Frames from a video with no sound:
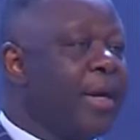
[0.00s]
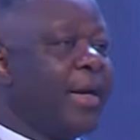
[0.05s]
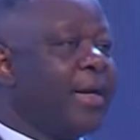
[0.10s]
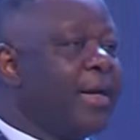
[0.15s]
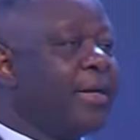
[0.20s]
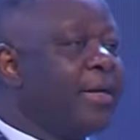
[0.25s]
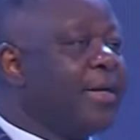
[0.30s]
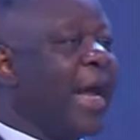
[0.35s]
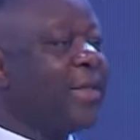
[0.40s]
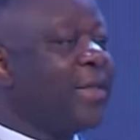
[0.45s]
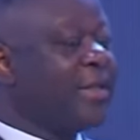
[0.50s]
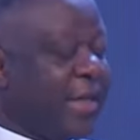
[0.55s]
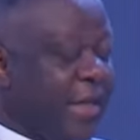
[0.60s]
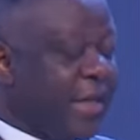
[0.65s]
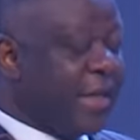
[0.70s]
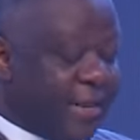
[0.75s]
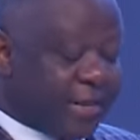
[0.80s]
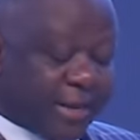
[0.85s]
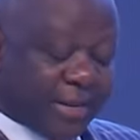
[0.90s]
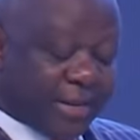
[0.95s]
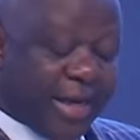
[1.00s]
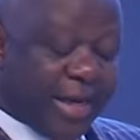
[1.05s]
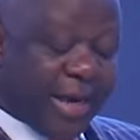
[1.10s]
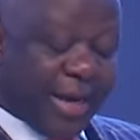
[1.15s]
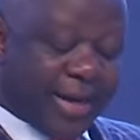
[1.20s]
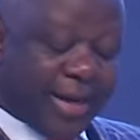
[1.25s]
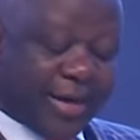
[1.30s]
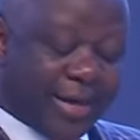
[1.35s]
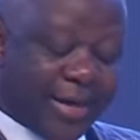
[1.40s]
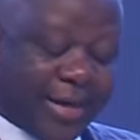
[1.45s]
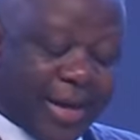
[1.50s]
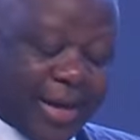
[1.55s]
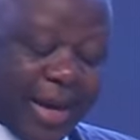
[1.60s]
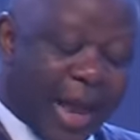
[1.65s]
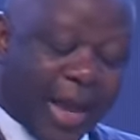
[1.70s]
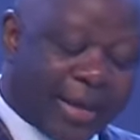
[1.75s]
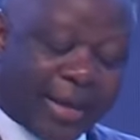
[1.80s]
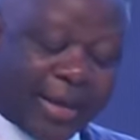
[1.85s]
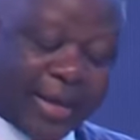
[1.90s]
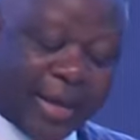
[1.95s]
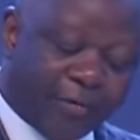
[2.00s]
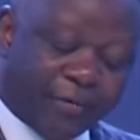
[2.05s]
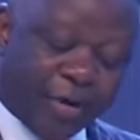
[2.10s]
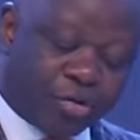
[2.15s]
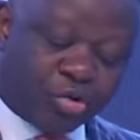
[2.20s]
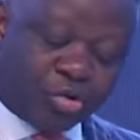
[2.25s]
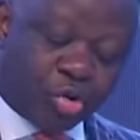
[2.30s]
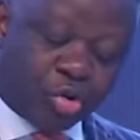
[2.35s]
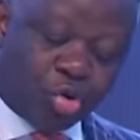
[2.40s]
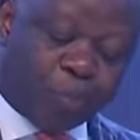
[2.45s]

Then Jesus said, I give unto you